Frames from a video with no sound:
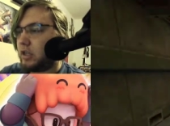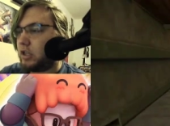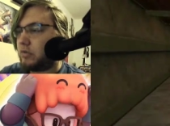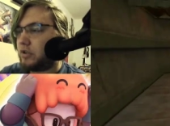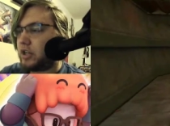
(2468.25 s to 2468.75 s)

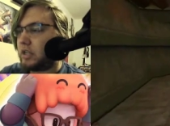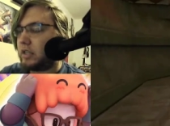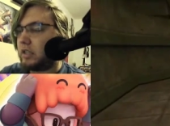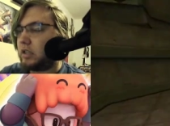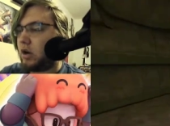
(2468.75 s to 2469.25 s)
You would I mean,
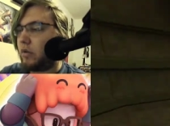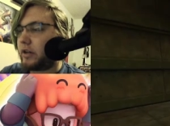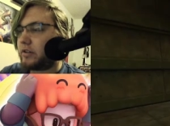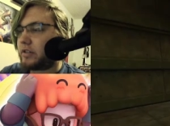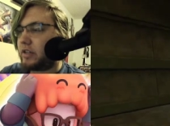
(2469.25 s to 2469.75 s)
gently lower
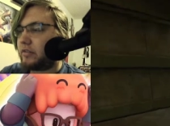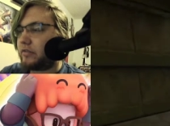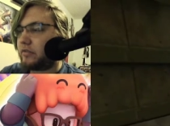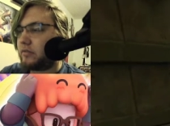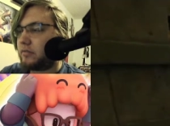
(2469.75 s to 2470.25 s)
yourself.
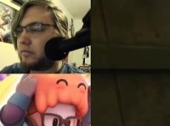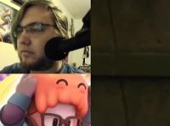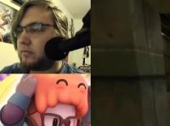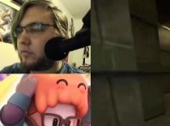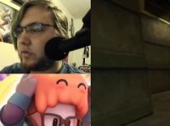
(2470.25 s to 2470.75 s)

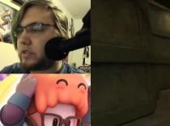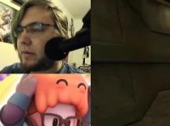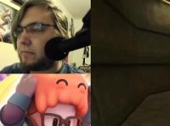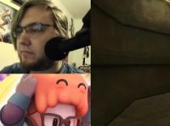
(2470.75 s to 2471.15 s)
What's up, babe?